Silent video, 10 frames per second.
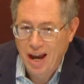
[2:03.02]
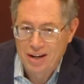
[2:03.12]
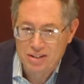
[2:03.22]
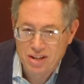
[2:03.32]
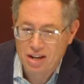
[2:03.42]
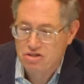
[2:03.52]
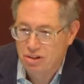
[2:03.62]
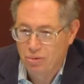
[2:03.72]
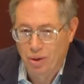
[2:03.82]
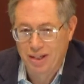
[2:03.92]
And
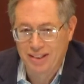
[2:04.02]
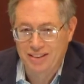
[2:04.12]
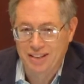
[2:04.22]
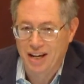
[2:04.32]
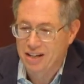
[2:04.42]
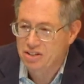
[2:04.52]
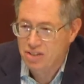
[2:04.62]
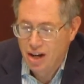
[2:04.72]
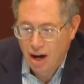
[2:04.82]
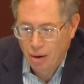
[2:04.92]
essentially what he said is,
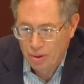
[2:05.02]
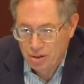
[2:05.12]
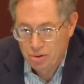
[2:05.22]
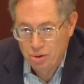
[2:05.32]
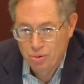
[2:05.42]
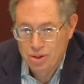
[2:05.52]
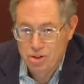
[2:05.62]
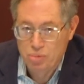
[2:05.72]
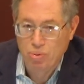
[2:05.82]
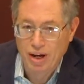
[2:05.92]
uh, what you do
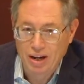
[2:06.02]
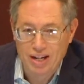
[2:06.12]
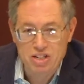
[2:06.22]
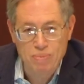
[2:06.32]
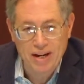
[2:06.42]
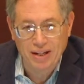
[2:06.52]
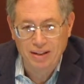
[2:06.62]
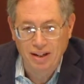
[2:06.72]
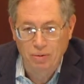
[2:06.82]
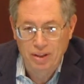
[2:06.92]
is you play, let's make a
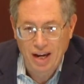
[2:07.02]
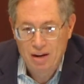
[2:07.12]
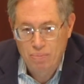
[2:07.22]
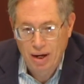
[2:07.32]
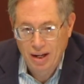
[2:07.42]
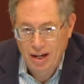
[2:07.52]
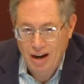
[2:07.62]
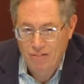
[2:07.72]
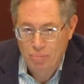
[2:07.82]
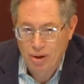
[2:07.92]
deal with anybody and
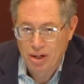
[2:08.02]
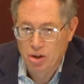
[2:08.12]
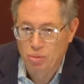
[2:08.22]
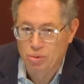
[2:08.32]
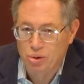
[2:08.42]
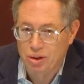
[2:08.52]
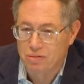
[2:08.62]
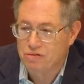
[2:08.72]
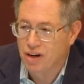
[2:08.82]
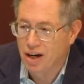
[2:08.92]
everybody whom you
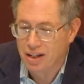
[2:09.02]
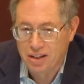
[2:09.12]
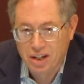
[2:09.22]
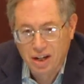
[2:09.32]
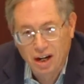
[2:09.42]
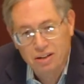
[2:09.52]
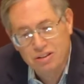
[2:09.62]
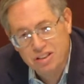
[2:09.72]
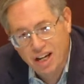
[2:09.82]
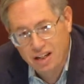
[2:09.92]
can find,
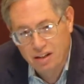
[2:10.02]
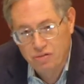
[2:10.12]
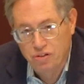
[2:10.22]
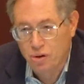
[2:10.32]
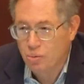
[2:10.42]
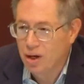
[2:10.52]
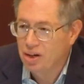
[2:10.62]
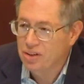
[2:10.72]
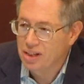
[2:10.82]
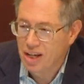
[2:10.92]
understanding full
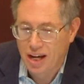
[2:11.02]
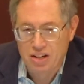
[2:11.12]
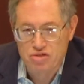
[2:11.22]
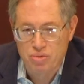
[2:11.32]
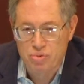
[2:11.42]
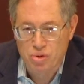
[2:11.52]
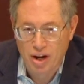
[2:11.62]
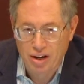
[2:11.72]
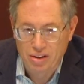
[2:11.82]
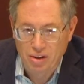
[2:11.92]
well that gains from
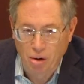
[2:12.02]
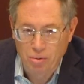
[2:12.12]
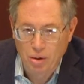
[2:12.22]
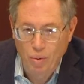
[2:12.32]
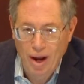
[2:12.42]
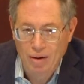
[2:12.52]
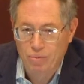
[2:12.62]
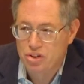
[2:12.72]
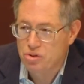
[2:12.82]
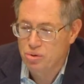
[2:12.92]
trade are the only way in
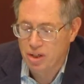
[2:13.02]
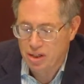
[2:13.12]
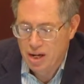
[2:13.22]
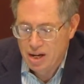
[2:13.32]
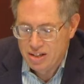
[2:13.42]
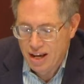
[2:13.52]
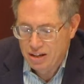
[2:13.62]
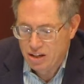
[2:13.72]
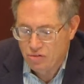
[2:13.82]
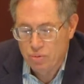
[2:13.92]
which you can
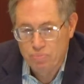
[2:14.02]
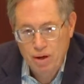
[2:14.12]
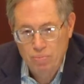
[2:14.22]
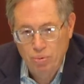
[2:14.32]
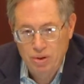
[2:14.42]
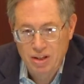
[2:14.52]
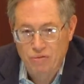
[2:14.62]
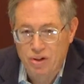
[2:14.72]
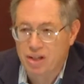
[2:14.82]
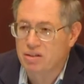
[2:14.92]
take different people with
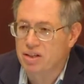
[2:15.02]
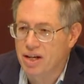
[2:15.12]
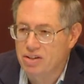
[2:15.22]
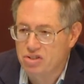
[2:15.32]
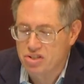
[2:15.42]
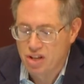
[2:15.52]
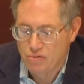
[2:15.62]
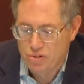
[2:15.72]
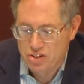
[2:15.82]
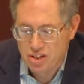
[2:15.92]
different inclinations,
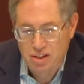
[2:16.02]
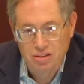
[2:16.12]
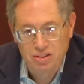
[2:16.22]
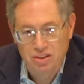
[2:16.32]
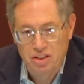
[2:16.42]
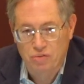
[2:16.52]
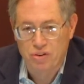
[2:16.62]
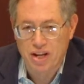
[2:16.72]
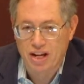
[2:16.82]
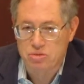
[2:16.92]
different skills, and
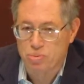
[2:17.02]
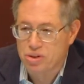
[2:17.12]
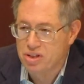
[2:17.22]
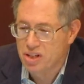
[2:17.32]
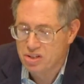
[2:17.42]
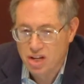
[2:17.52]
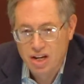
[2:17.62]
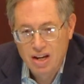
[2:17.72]
different expertise